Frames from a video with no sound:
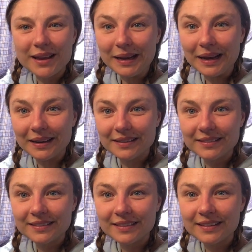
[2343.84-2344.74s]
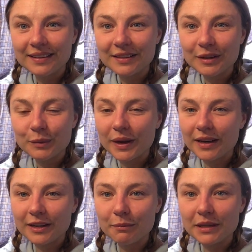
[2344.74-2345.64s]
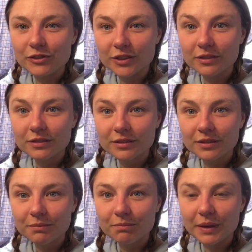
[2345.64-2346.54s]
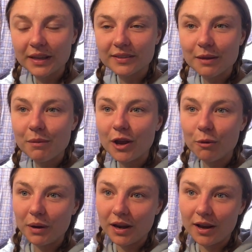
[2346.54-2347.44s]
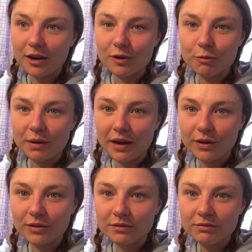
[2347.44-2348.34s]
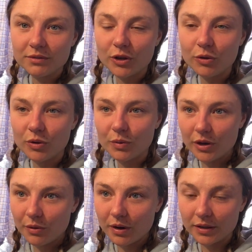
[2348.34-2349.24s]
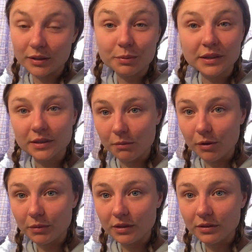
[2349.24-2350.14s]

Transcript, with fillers: yet, and they're waiting to meet you because they may or may not know about who and where you are in the present moment.